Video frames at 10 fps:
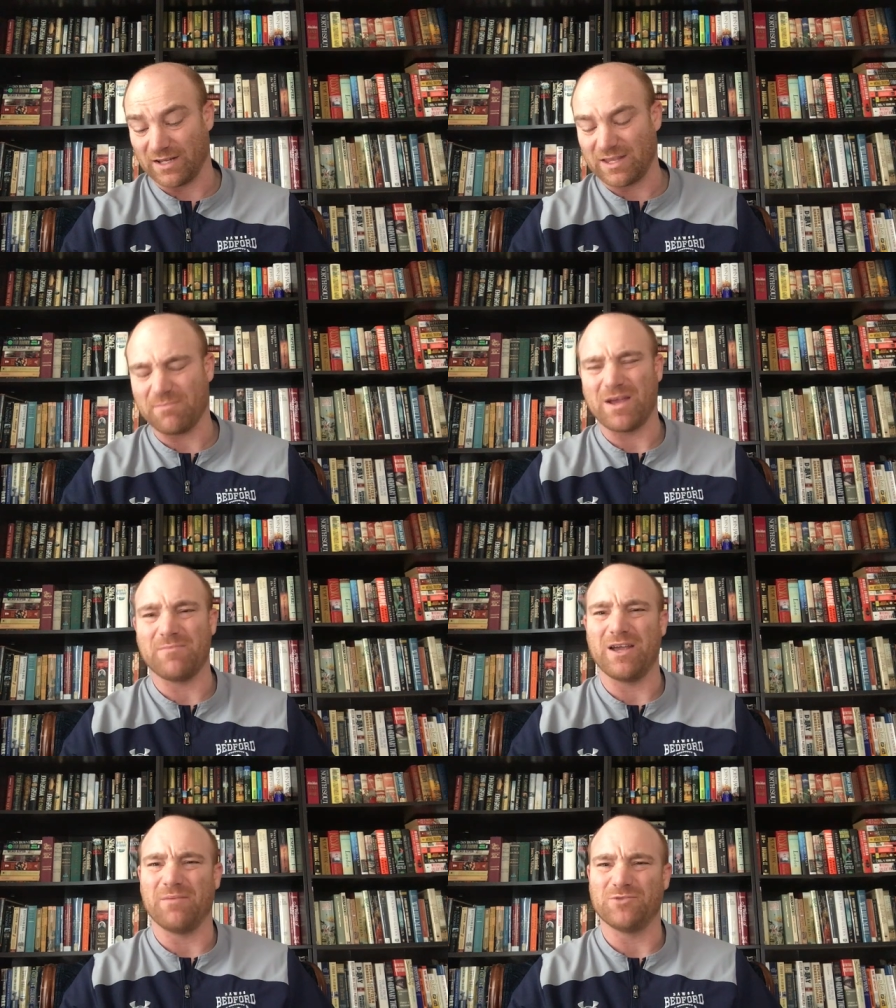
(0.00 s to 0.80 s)
I think
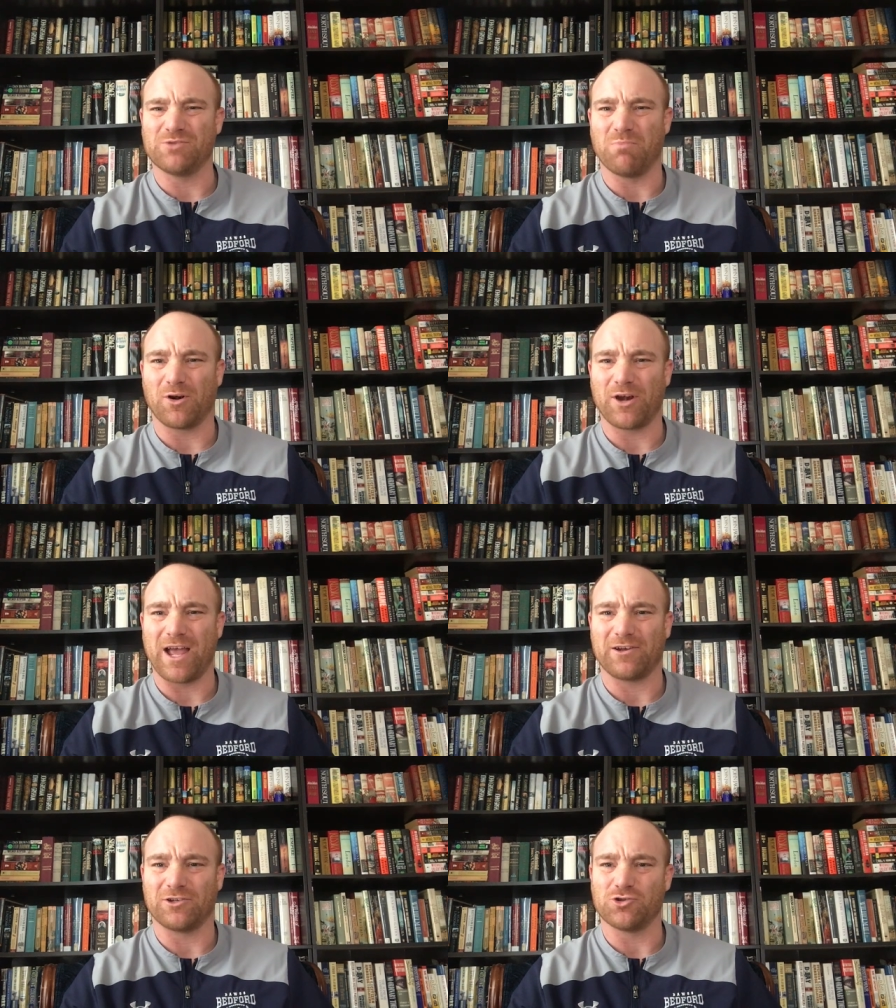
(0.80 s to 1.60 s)
maybe I'm just burnt
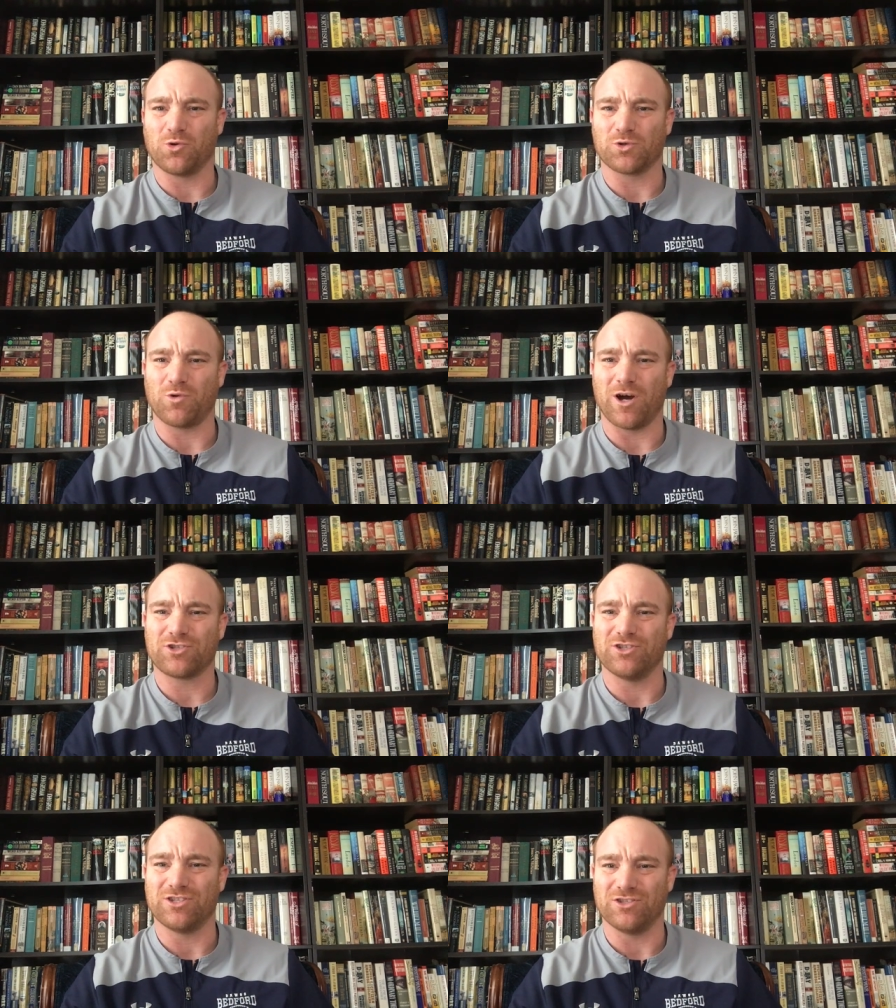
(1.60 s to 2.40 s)
out on George
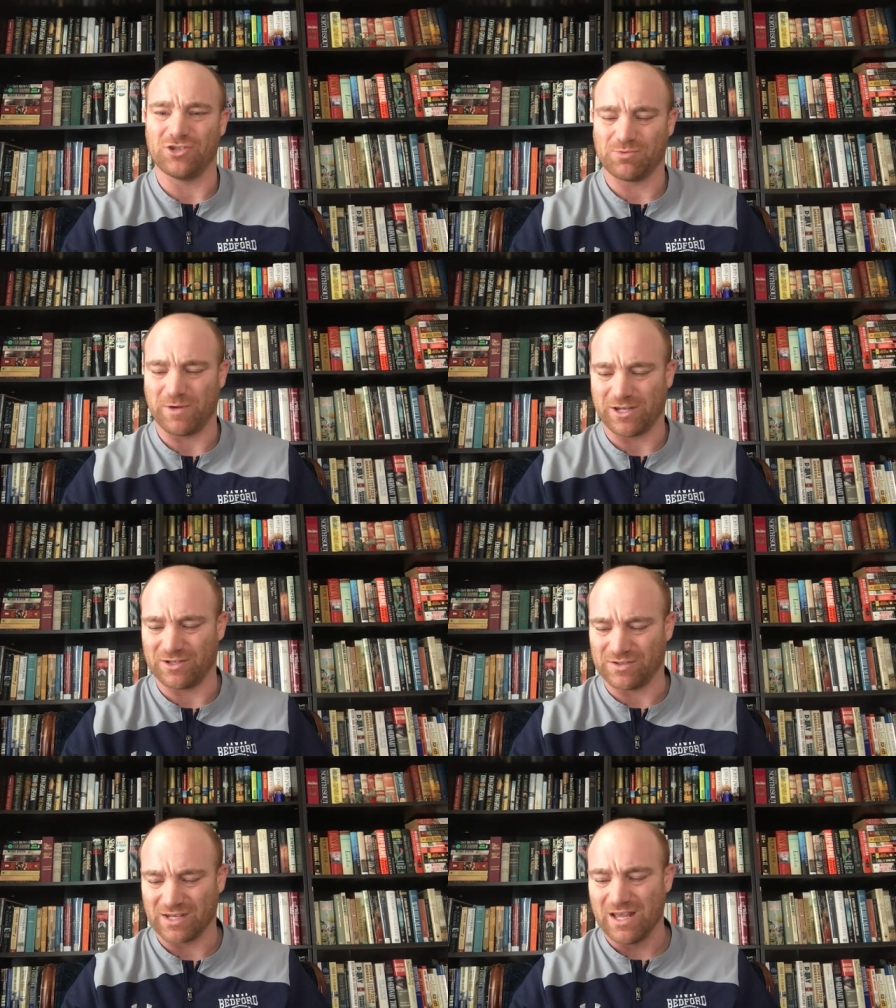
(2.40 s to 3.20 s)
Washington just
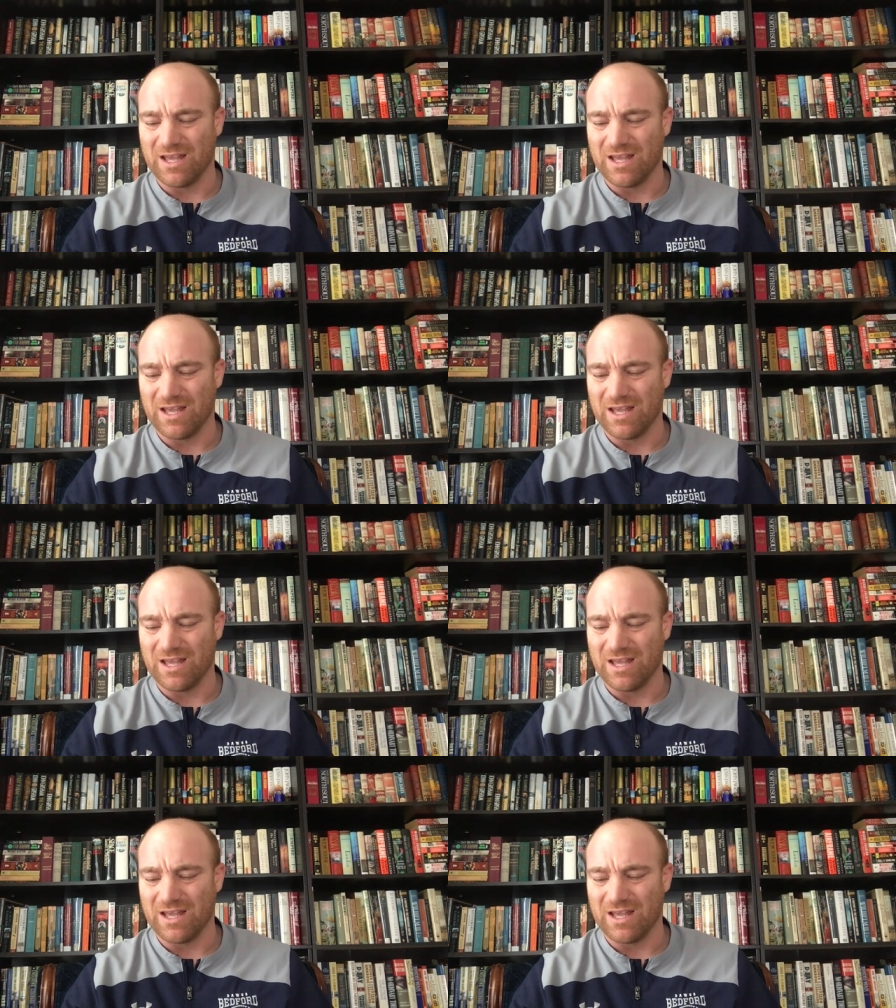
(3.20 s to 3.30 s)
because